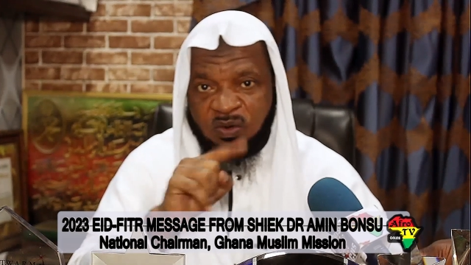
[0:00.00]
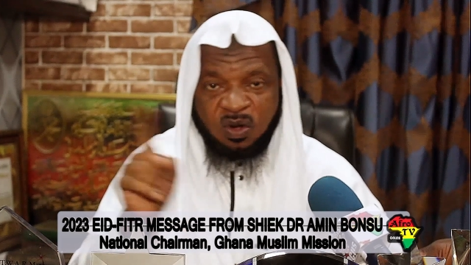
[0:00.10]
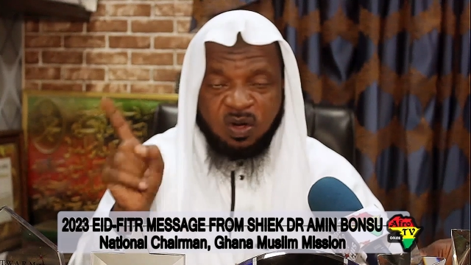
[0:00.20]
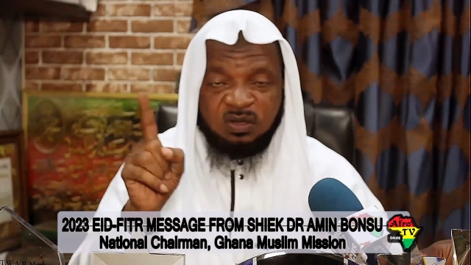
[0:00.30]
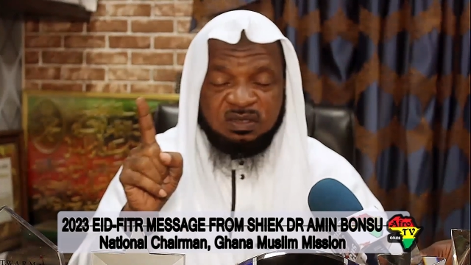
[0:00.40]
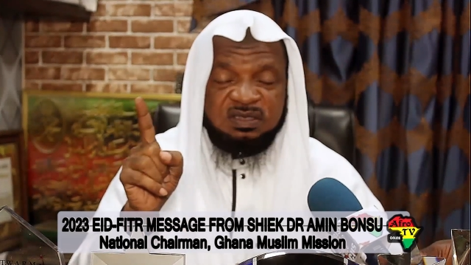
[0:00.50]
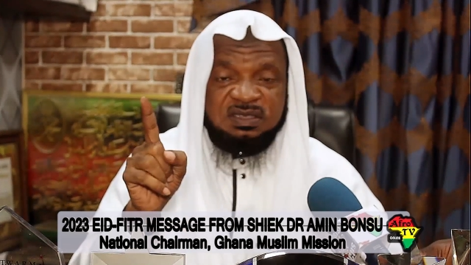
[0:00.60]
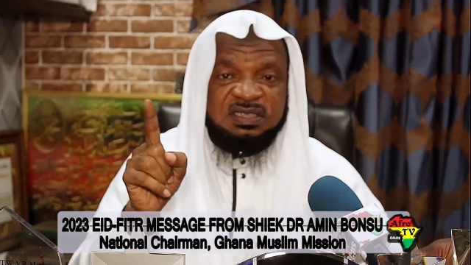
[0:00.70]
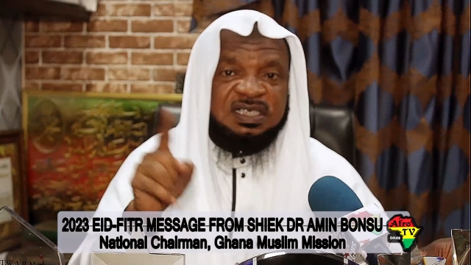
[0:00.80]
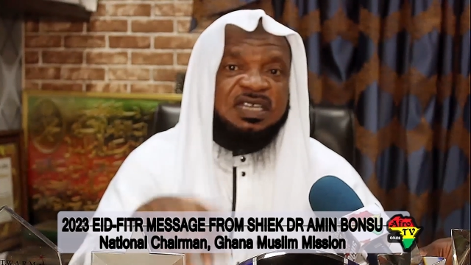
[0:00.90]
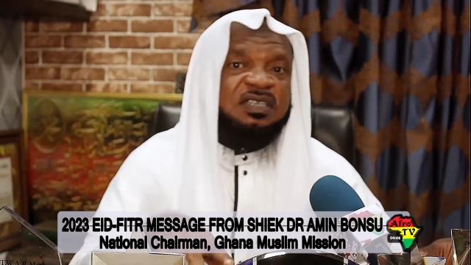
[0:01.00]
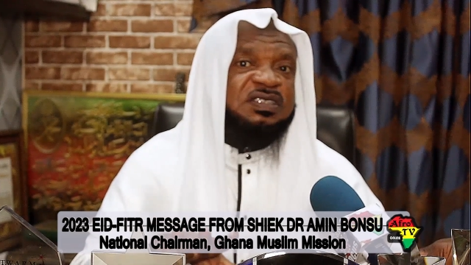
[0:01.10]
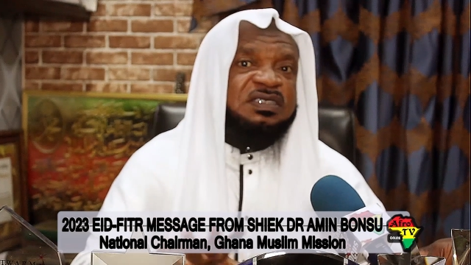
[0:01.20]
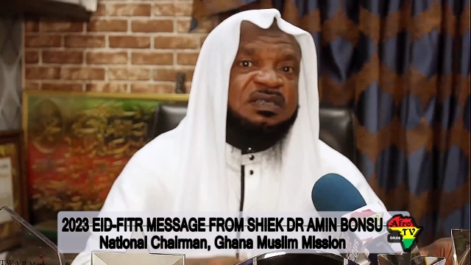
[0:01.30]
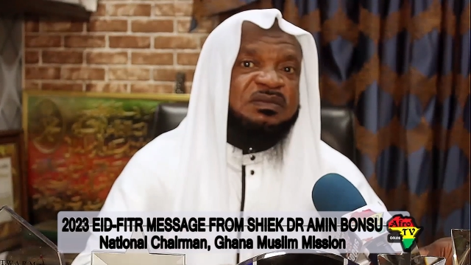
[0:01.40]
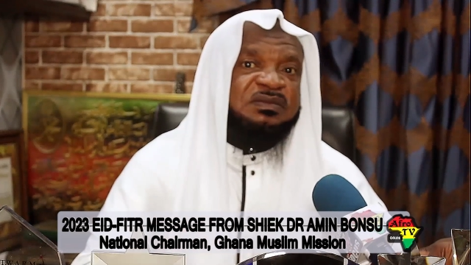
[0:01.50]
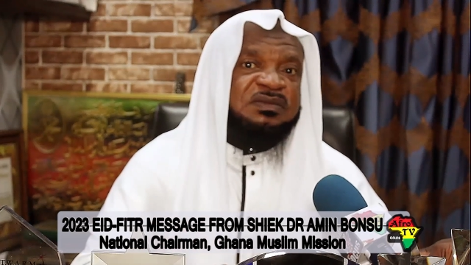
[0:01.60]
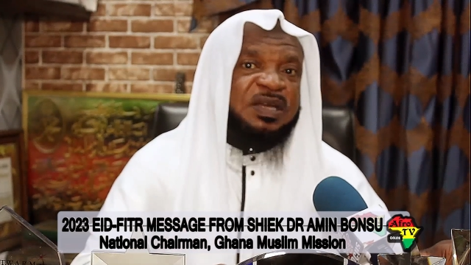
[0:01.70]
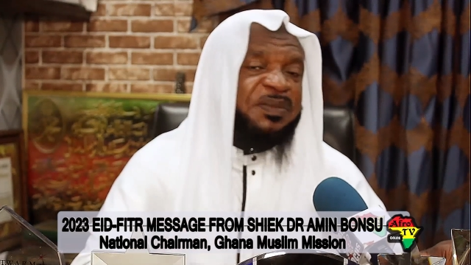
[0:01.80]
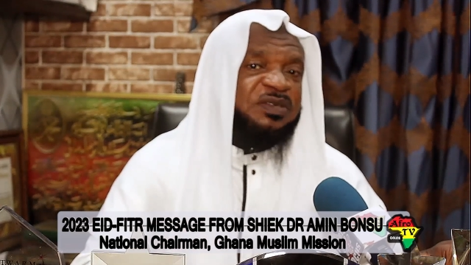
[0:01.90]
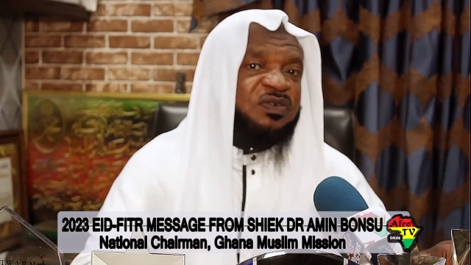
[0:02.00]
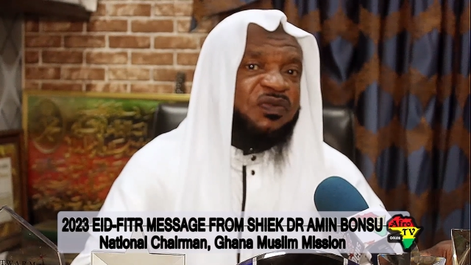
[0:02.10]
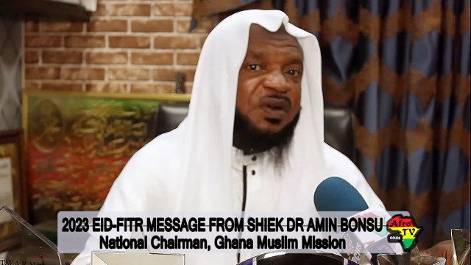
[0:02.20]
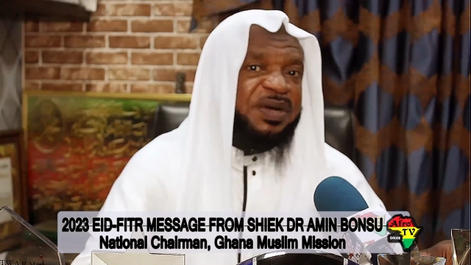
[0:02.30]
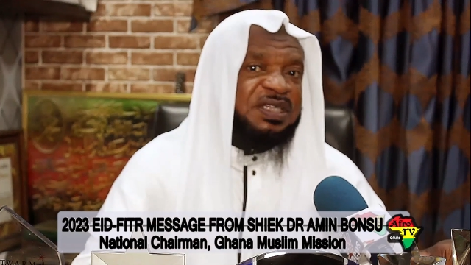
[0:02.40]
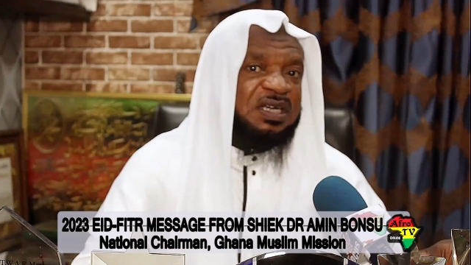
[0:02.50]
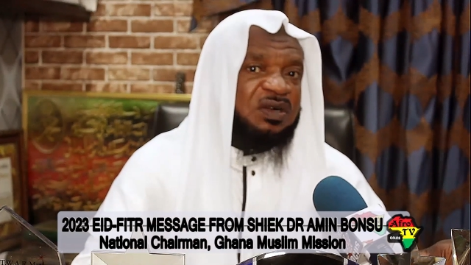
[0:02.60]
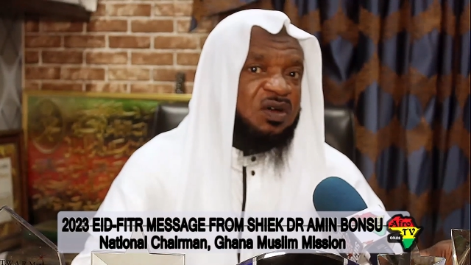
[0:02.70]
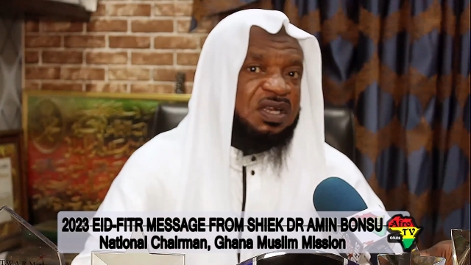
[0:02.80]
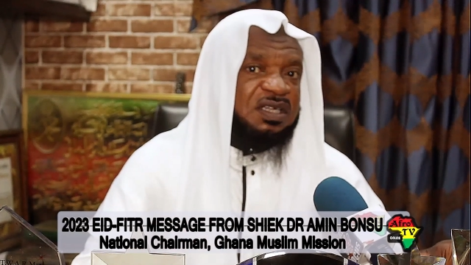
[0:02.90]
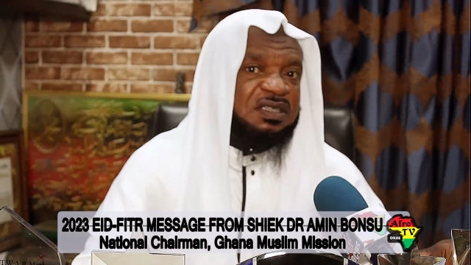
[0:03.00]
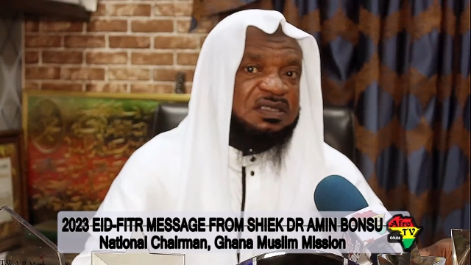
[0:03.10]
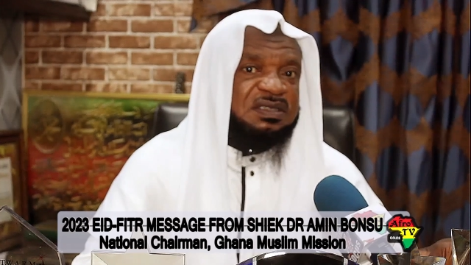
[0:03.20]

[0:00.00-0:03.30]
God in the month of Ramadan only.